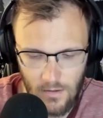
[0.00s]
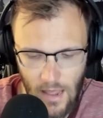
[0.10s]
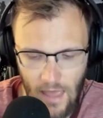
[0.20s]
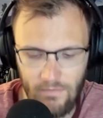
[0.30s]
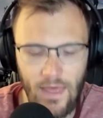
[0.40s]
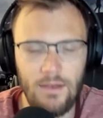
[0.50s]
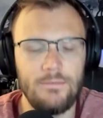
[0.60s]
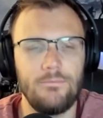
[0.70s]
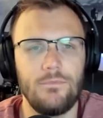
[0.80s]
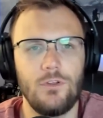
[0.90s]
And
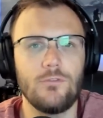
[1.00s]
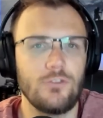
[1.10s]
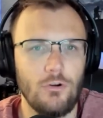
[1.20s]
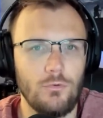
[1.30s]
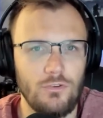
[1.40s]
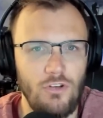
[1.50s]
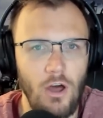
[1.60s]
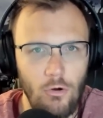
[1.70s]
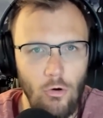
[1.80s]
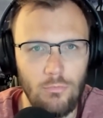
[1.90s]
then you've turned
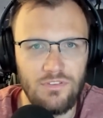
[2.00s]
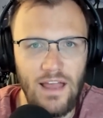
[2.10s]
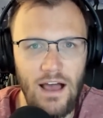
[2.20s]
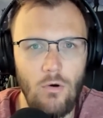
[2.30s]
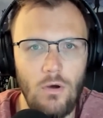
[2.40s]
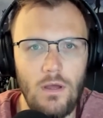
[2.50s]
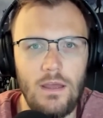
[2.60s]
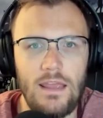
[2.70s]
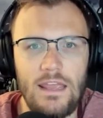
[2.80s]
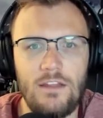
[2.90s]
Richaun Holmes now
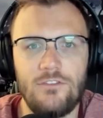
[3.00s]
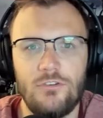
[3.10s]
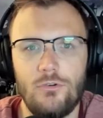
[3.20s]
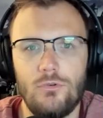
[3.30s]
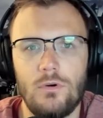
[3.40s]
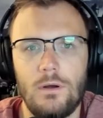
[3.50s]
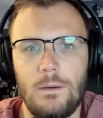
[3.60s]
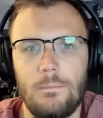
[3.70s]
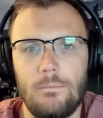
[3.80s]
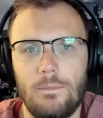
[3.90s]
into
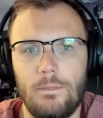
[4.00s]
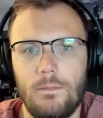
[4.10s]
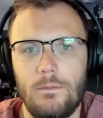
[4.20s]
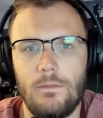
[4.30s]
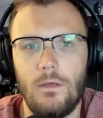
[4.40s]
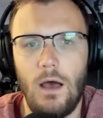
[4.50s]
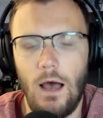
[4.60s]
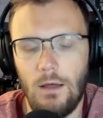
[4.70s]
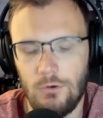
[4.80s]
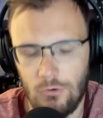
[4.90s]

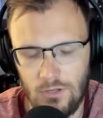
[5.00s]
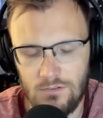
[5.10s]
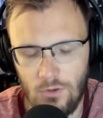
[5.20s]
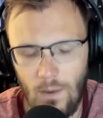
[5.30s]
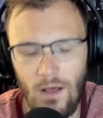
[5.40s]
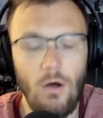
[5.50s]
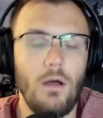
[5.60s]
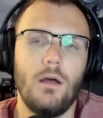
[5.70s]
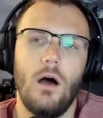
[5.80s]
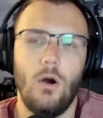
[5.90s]
uh, Nerlens Noel.
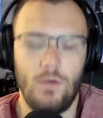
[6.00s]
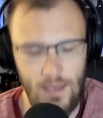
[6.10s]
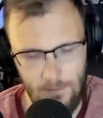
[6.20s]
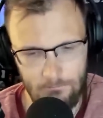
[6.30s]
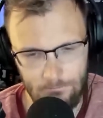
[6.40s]
Okay.